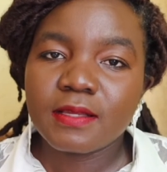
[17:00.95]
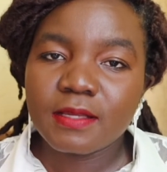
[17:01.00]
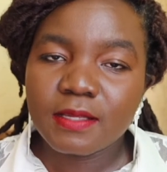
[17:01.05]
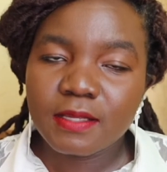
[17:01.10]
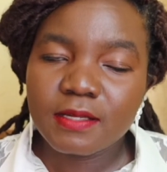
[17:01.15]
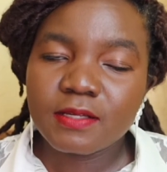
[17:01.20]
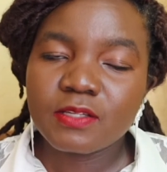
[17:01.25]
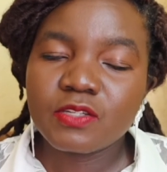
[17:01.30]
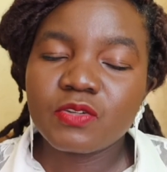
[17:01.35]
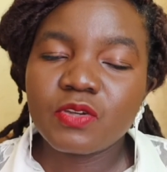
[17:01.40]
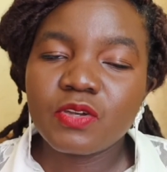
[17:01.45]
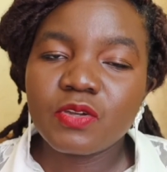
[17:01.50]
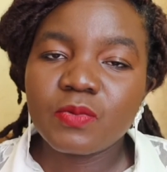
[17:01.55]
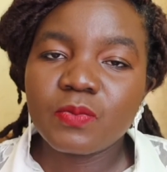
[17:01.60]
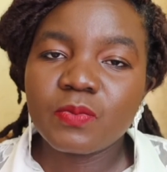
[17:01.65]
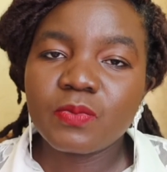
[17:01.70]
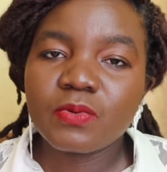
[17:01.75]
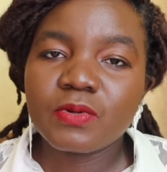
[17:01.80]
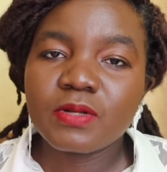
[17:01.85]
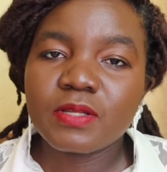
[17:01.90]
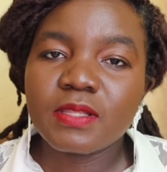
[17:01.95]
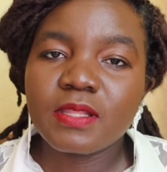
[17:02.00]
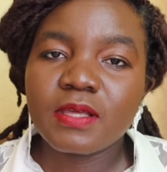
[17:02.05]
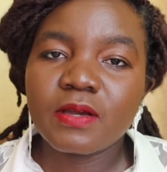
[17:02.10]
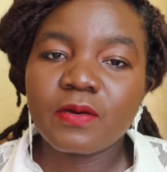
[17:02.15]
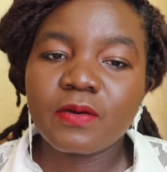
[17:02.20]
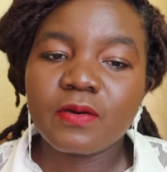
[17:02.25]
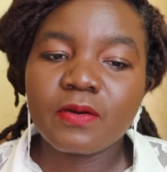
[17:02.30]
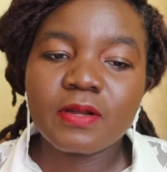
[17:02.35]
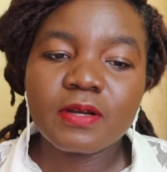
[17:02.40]
ensure you put the
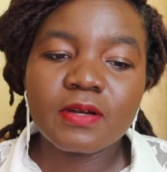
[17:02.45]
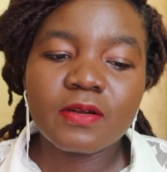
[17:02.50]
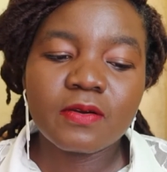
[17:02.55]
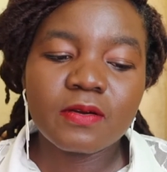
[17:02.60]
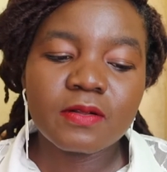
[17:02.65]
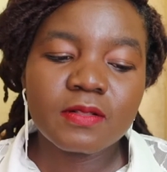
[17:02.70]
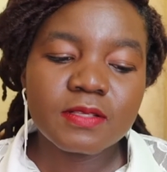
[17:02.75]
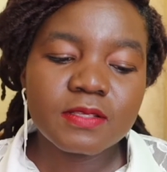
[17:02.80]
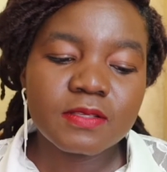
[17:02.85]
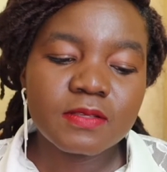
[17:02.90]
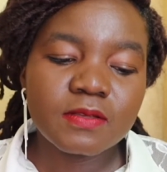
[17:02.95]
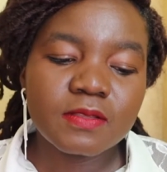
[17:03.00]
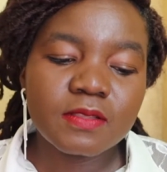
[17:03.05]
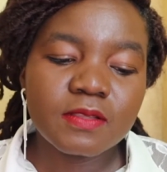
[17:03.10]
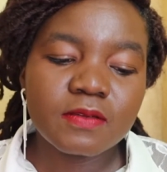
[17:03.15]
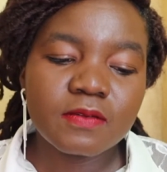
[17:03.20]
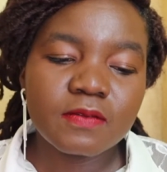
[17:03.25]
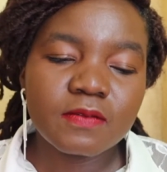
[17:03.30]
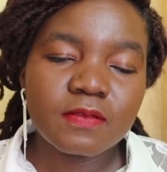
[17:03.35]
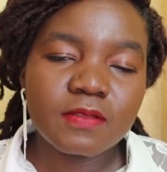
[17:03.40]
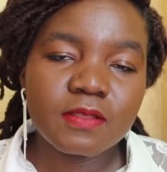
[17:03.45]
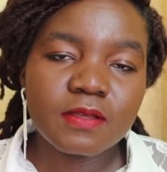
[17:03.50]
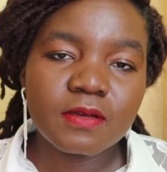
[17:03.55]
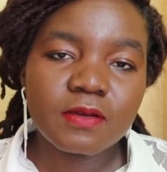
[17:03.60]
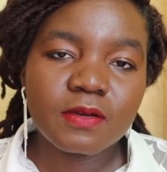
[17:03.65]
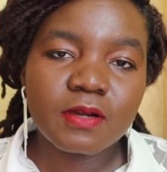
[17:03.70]
code, also the